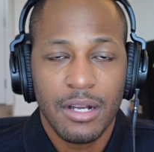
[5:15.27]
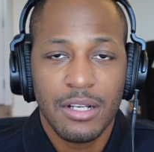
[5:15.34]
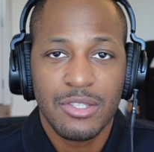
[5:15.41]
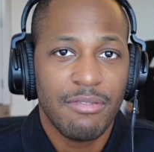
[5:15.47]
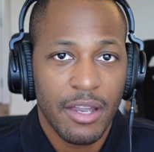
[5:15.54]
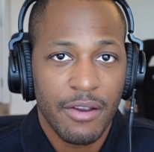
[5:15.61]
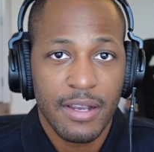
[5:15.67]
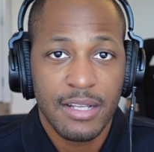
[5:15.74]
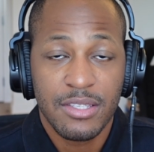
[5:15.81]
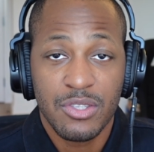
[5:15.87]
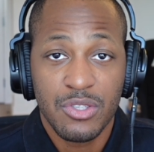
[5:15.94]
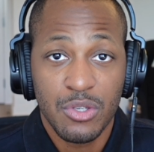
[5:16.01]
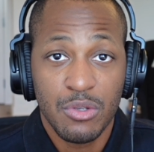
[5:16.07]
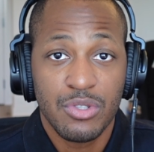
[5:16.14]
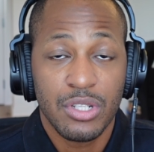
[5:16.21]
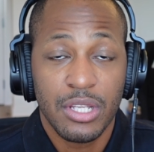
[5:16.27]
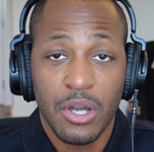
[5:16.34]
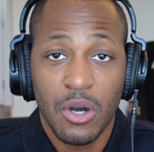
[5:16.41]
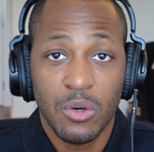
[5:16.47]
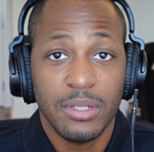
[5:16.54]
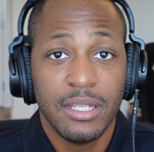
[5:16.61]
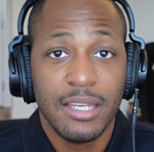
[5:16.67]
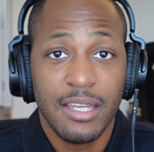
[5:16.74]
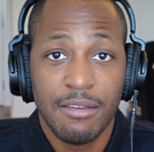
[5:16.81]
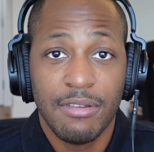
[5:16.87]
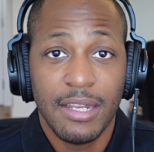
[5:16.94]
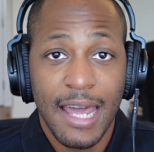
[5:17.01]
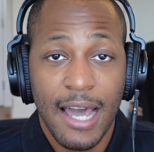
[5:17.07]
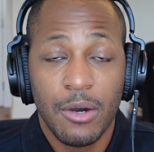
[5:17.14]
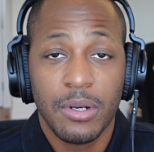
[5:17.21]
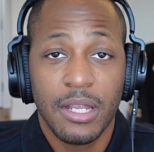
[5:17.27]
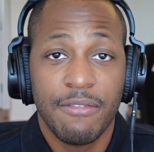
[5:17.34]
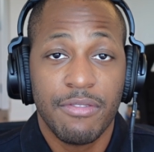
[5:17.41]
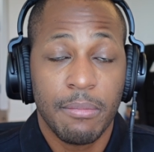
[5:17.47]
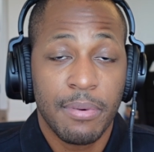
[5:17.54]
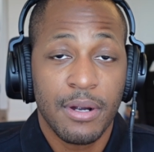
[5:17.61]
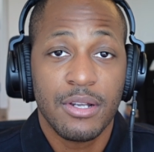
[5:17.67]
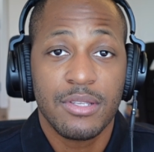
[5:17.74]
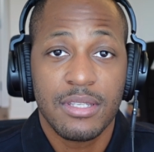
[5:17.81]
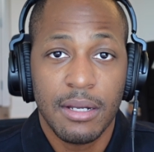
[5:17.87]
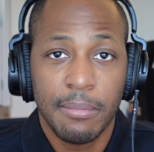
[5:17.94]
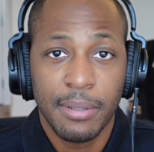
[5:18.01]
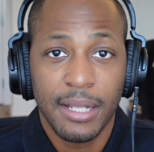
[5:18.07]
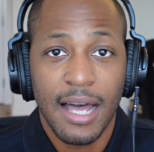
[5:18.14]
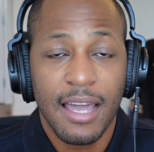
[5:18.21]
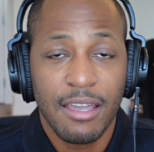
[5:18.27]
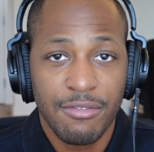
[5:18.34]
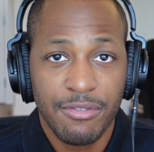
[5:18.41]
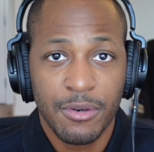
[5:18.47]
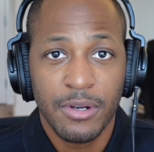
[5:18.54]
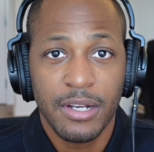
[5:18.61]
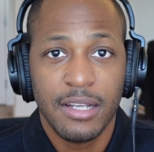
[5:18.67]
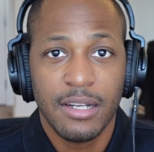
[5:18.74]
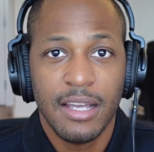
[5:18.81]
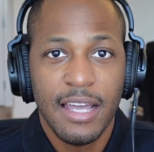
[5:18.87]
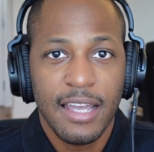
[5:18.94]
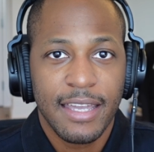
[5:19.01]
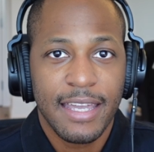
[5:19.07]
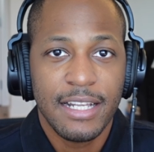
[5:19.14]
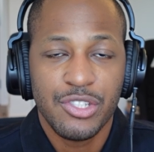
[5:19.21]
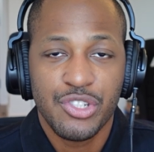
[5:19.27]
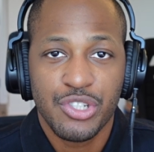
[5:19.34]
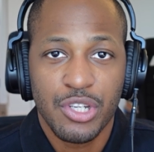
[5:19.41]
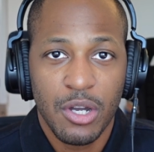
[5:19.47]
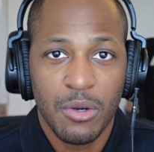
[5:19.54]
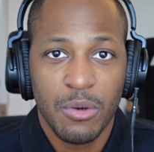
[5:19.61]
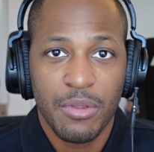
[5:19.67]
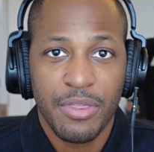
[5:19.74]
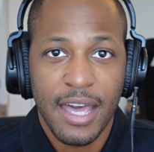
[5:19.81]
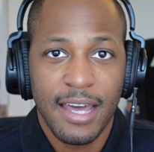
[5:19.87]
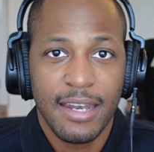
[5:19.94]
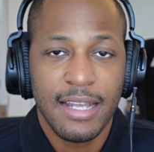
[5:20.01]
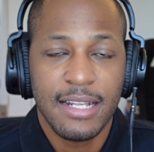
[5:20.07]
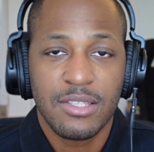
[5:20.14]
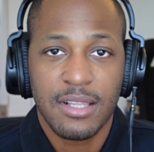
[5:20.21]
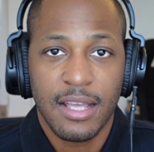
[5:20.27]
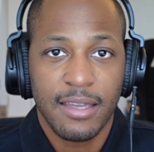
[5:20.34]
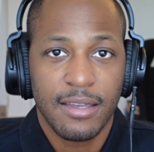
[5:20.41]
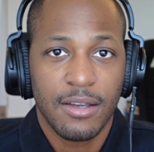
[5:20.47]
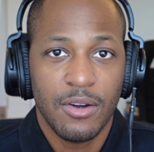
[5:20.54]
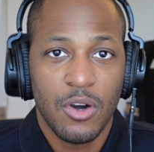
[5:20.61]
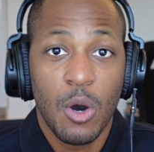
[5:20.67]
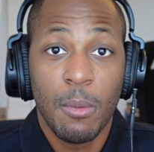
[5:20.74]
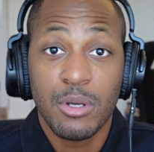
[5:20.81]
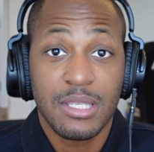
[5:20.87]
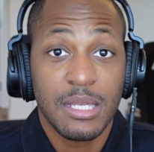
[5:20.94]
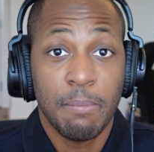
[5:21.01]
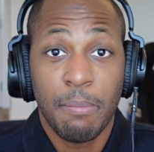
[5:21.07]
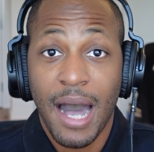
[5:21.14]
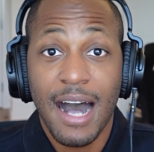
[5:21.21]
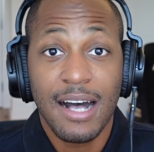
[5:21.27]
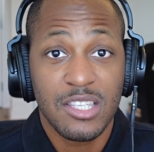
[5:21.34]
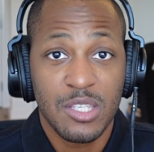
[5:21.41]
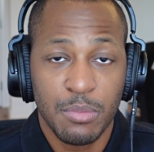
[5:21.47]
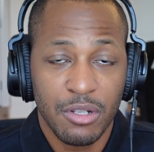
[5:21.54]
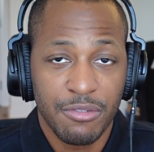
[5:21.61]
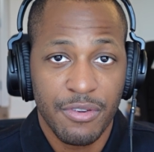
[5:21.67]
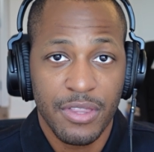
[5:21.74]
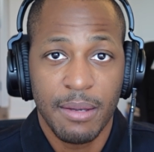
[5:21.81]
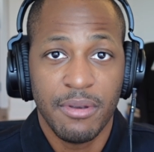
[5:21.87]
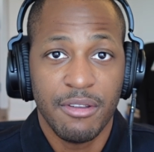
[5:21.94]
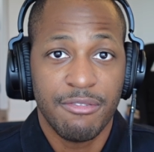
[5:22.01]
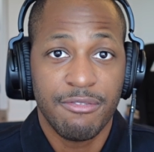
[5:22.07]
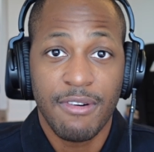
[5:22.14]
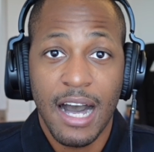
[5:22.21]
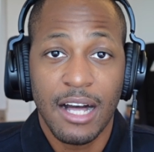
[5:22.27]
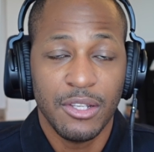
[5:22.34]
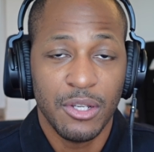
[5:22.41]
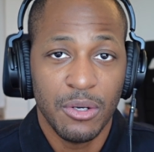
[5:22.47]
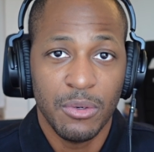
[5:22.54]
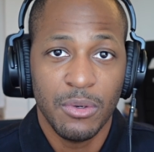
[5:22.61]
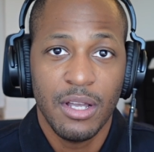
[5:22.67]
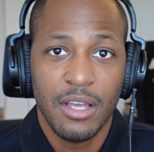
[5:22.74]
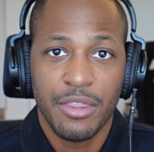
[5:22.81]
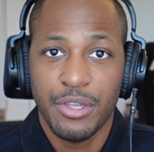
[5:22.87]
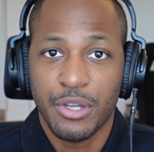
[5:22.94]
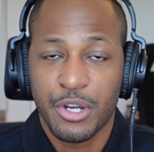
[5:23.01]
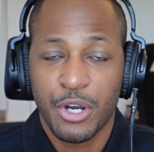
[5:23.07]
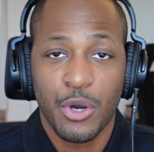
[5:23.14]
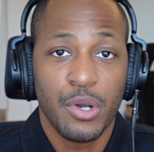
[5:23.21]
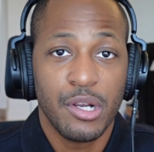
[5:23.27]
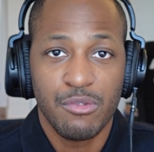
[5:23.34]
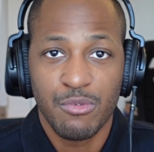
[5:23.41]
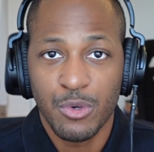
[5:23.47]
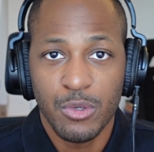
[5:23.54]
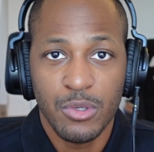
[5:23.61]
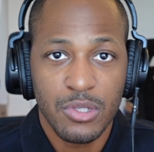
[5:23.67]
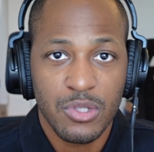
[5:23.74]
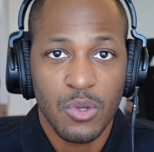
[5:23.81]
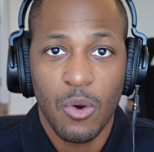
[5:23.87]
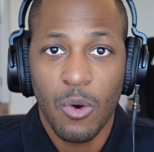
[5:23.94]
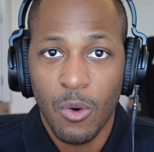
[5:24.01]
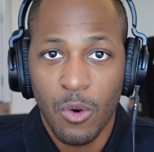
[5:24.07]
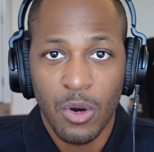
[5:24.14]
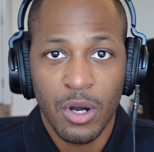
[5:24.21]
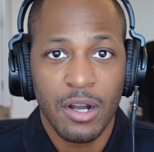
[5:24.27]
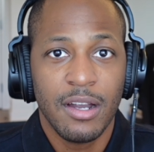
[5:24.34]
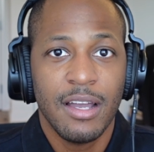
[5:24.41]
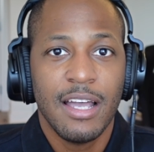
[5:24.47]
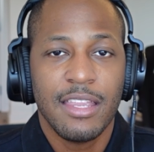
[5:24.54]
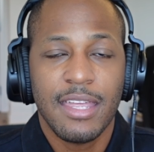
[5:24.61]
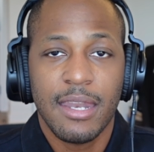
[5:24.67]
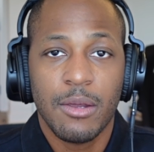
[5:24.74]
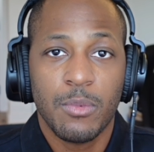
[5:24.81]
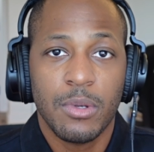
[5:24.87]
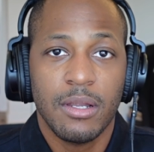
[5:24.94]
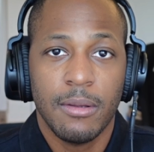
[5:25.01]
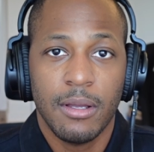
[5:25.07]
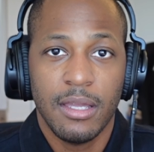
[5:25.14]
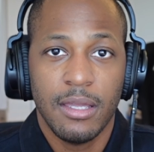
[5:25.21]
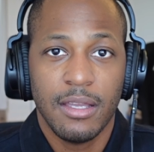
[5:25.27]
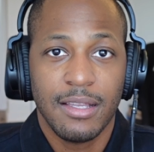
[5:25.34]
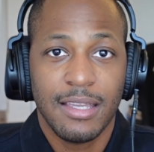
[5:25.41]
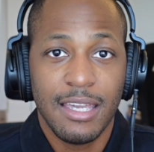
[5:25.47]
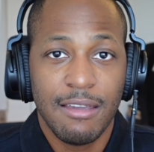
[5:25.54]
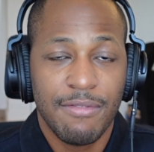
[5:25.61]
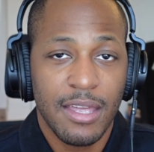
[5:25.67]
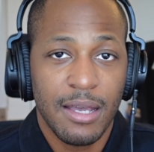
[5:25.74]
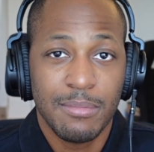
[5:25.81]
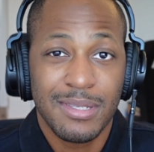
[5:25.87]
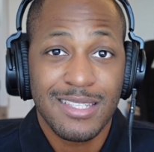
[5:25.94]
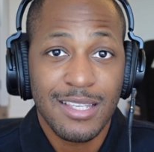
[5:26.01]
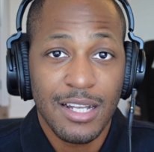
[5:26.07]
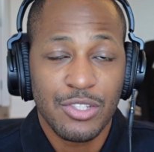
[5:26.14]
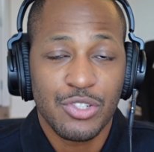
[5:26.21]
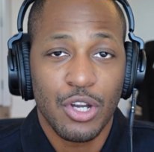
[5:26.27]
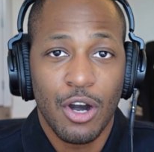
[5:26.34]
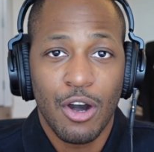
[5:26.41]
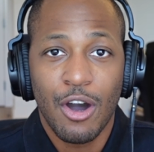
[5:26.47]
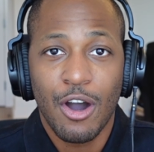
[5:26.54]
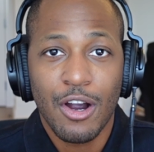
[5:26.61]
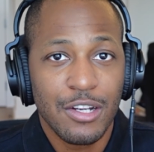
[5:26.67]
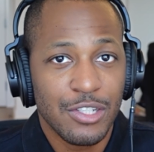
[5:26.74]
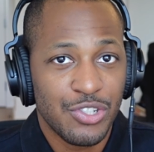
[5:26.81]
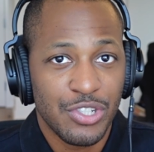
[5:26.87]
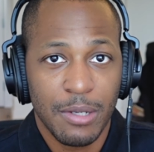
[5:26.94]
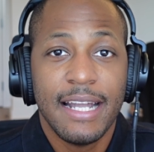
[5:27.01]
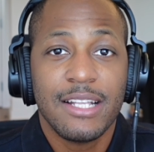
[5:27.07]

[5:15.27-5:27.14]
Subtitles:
A variance is usually only given out if the person applying for it can show that it's like almost impossible for them to follow the current rules, or that it would give them such a hardship.